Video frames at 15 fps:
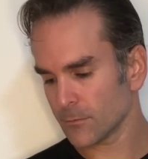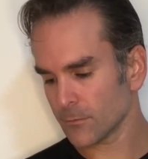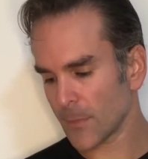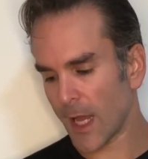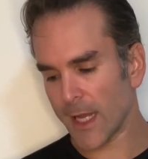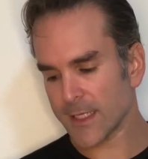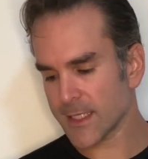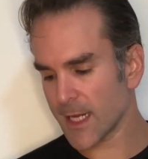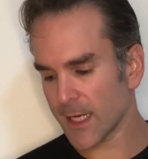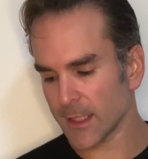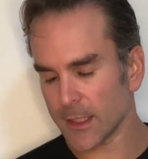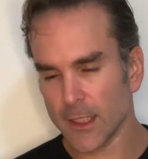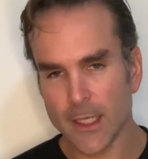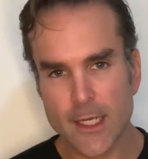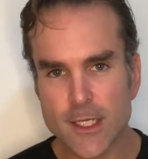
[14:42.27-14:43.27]

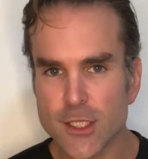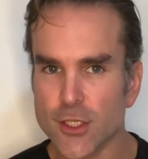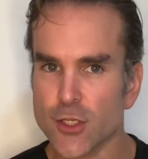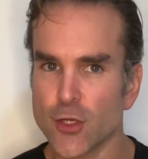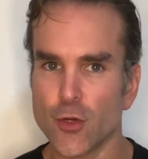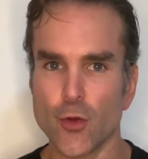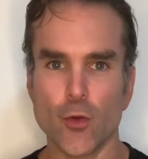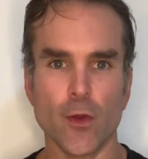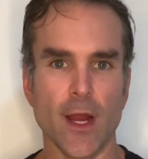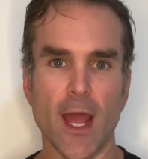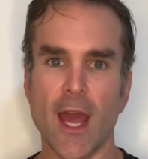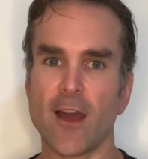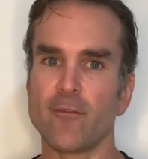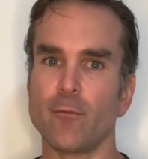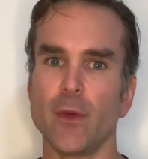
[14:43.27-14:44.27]

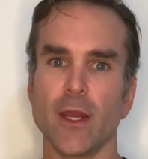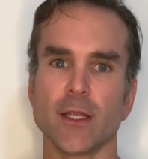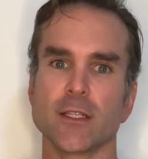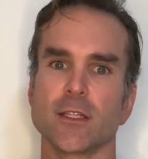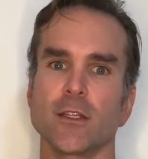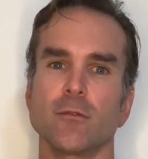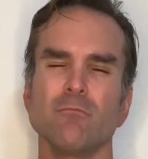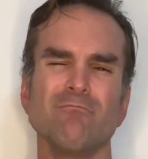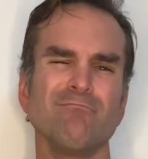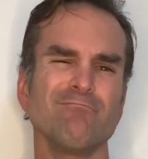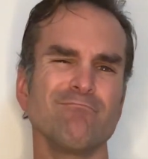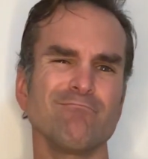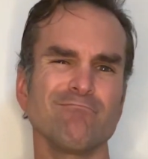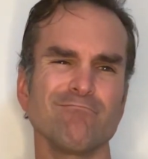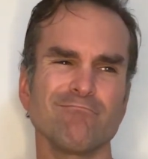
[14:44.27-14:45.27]
2.5 minutes
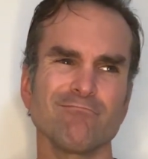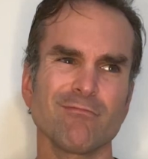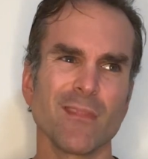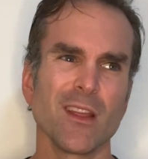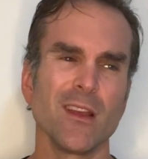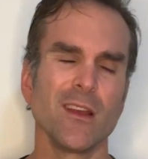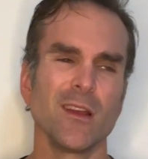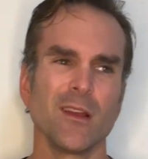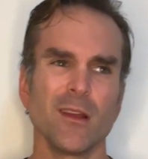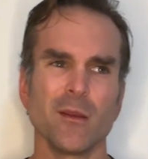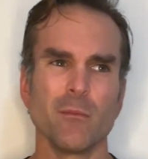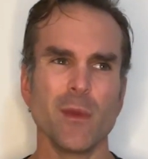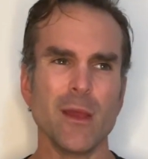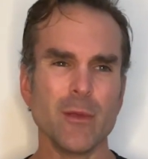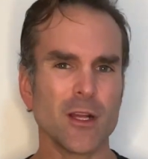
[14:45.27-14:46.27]
to,
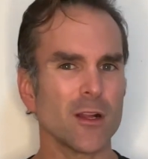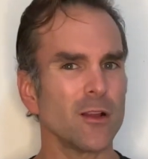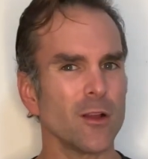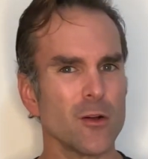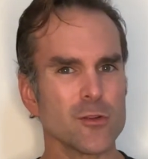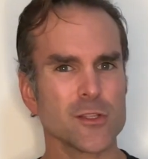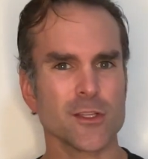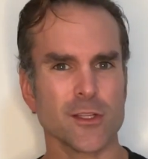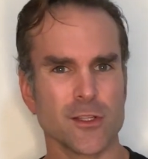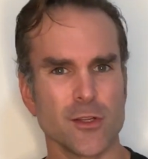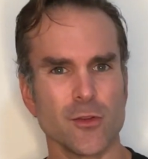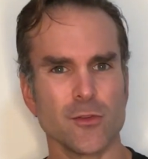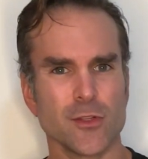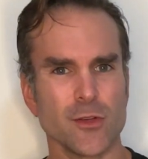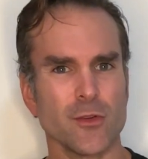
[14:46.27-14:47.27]
maybe close to
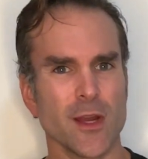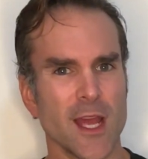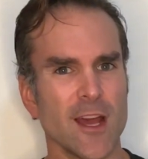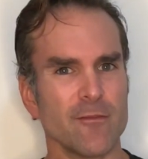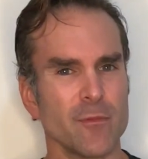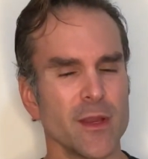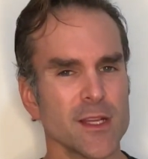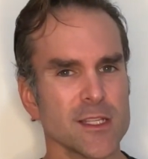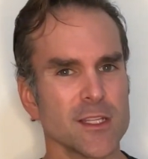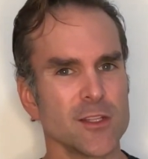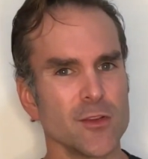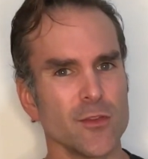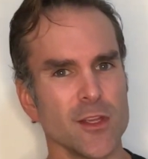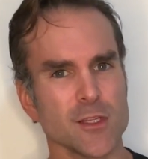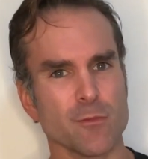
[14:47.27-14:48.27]
2.5 minutes to
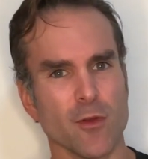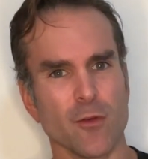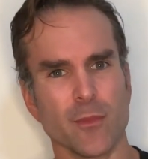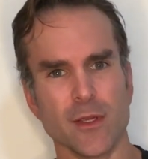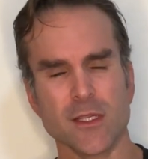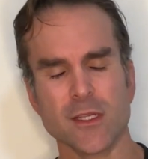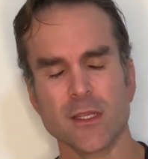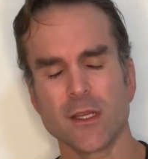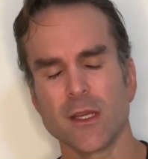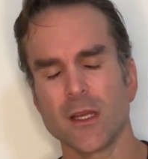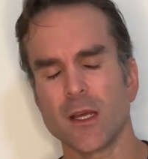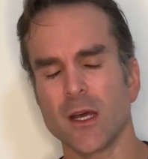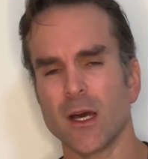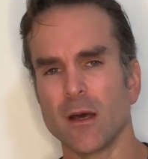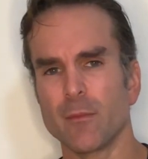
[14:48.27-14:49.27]
do these burpees.
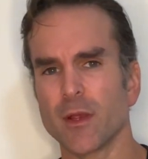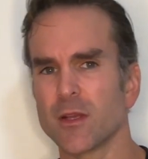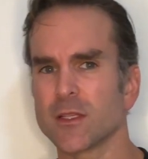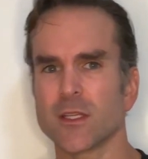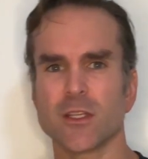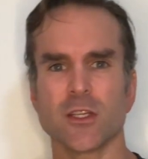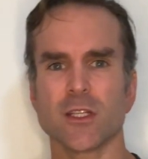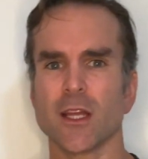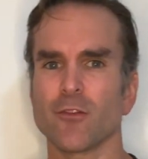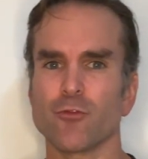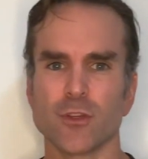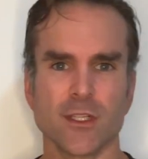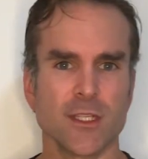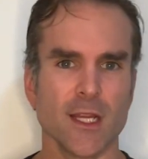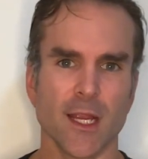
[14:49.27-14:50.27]
Because it's just
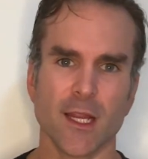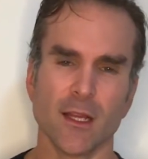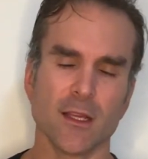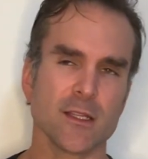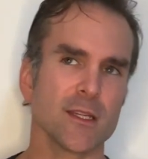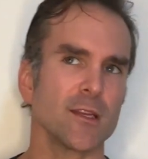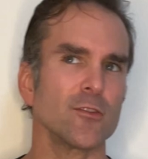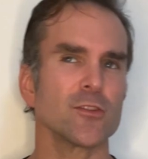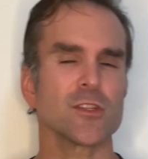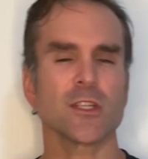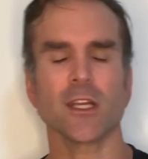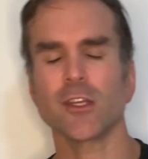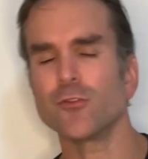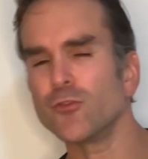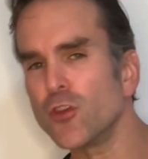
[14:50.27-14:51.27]
ridiculous. And you're just
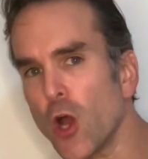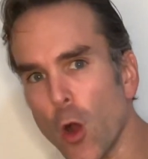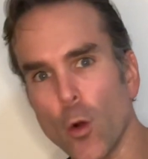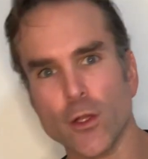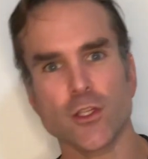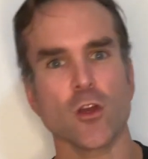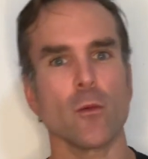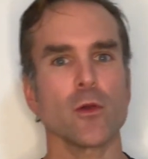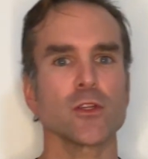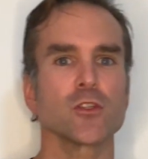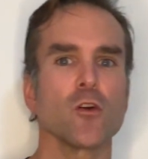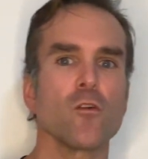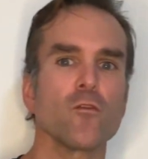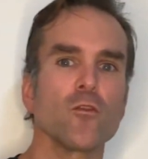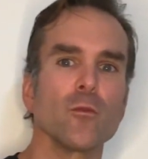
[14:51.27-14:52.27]
it's almost
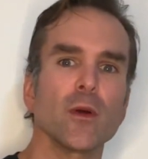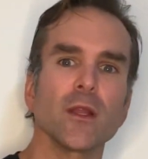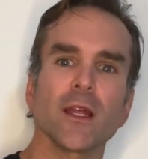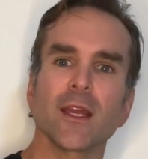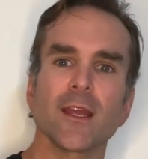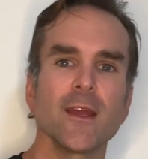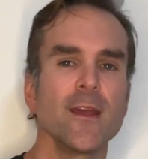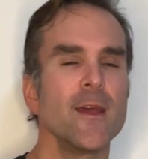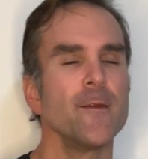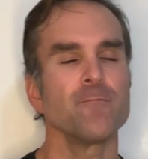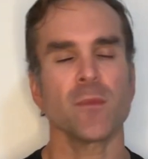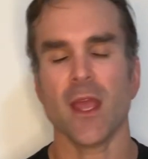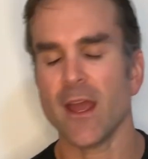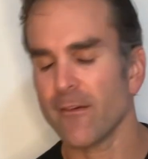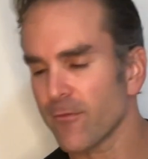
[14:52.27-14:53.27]
over, but
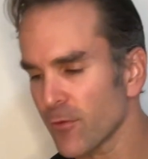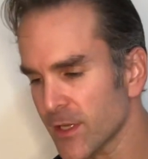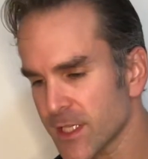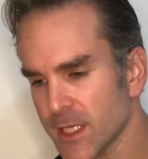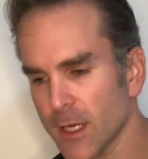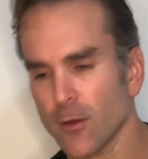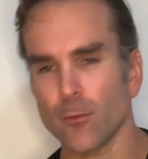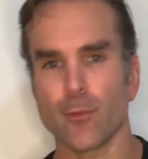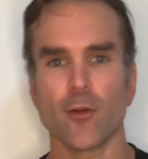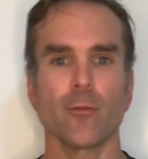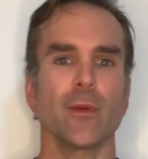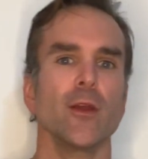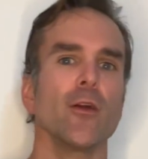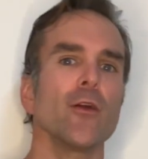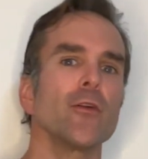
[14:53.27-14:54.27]
every single
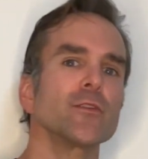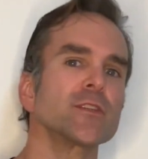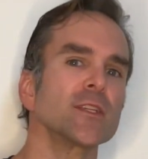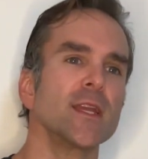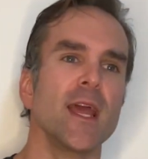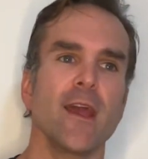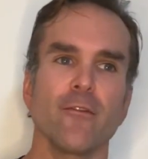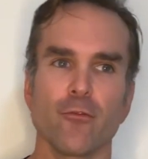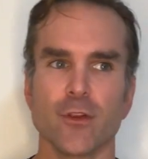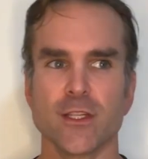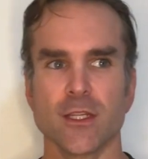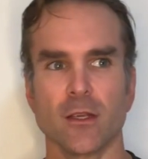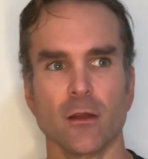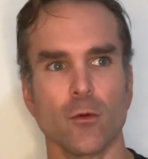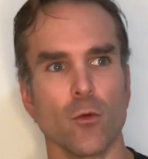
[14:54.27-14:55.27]
burpee hurts and every
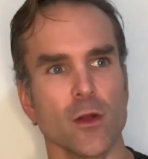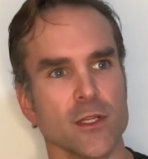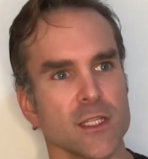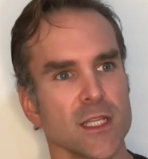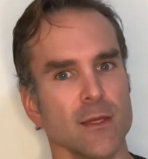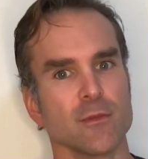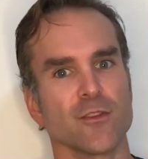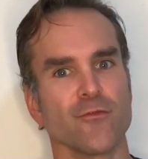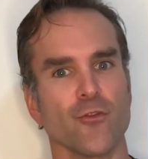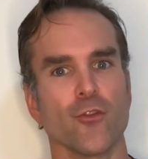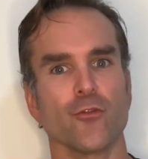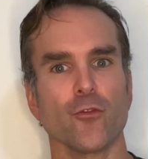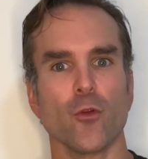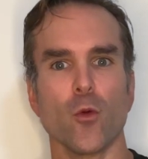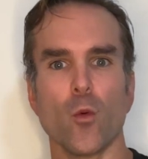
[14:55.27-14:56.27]
single one seems
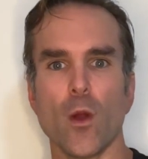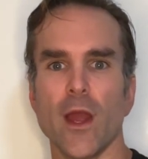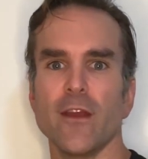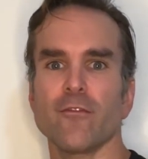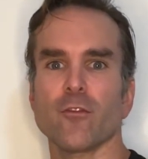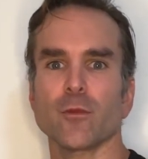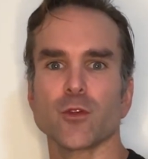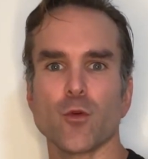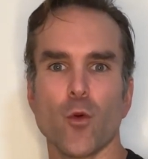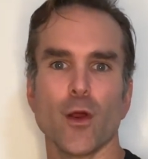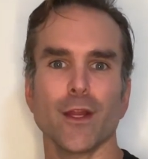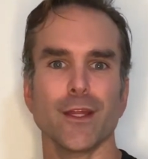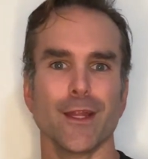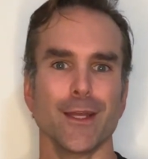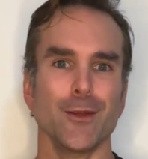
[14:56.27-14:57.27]
further away from
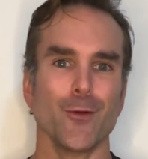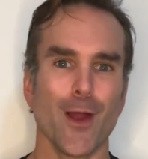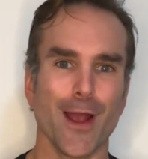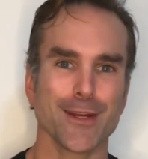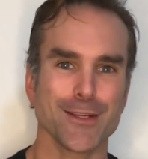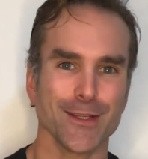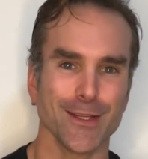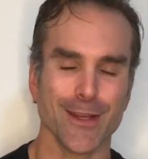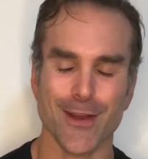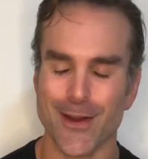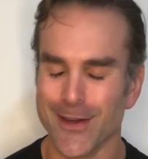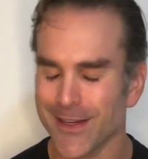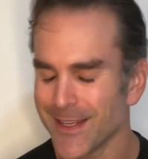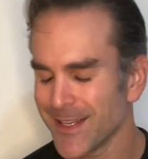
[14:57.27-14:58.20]
20 than you actually are.